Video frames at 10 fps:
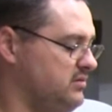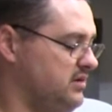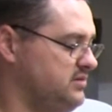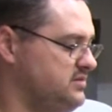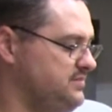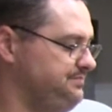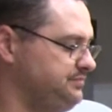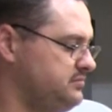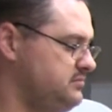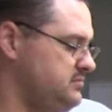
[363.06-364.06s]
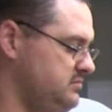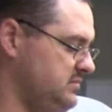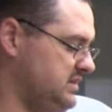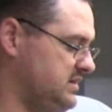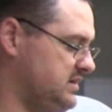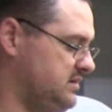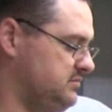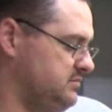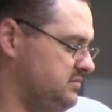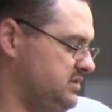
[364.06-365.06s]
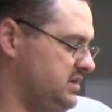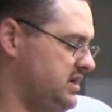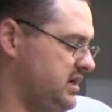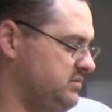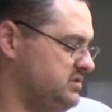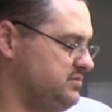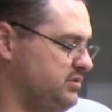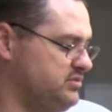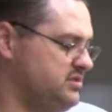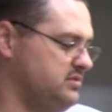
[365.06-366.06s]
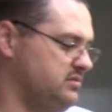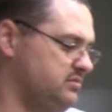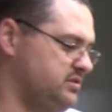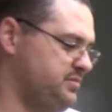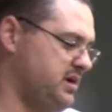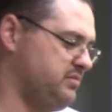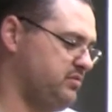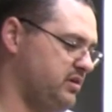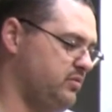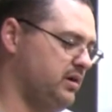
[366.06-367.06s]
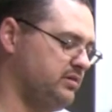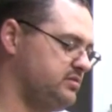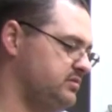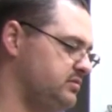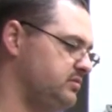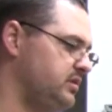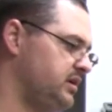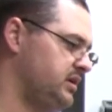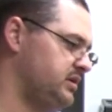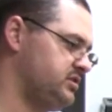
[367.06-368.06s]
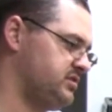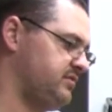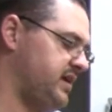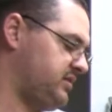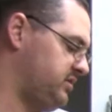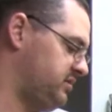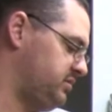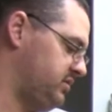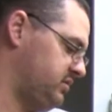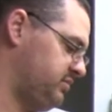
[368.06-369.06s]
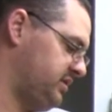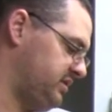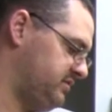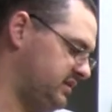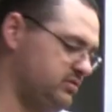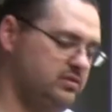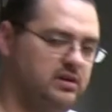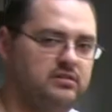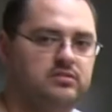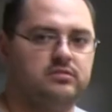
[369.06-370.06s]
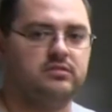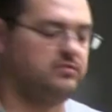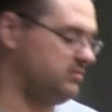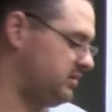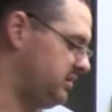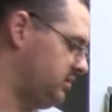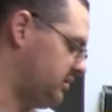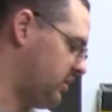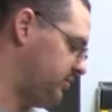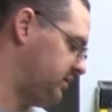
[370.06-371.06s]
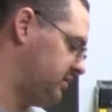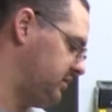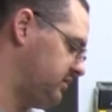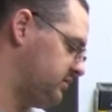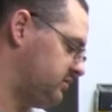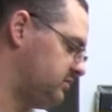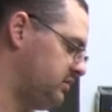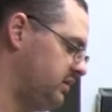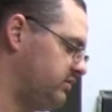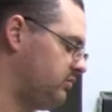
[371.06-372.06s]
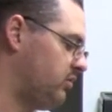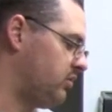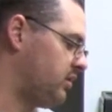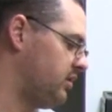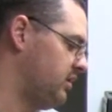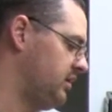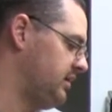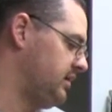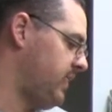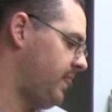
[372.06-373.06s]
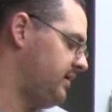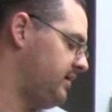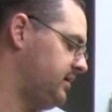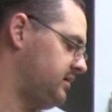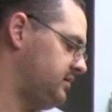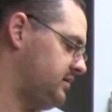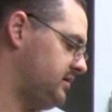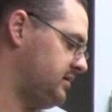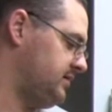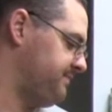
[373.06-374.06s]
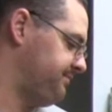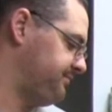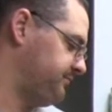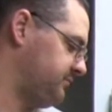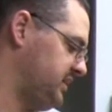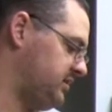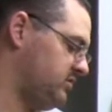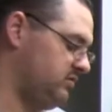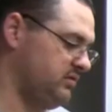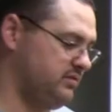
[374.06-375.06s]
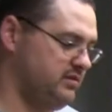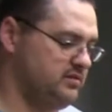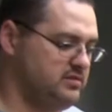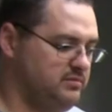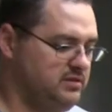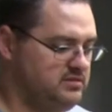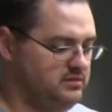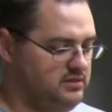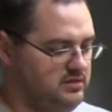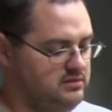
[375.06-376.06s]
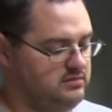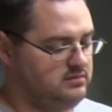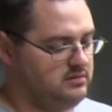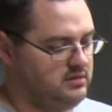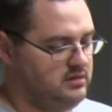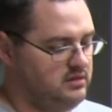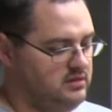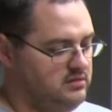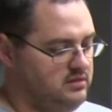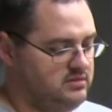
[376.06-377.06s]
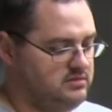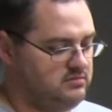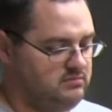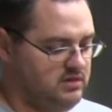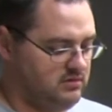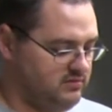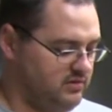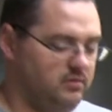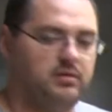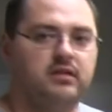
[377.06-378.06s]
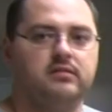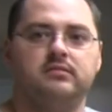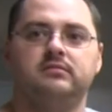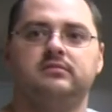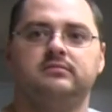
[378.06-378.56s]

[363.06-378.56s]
runs. The cam is supposed to respond pretty well to just the factory computer, but if I do get a tuner for it, it'll help it even more. And yeah, hopefully it fires up, doesn't leak, and doesn't, you know, fall apart.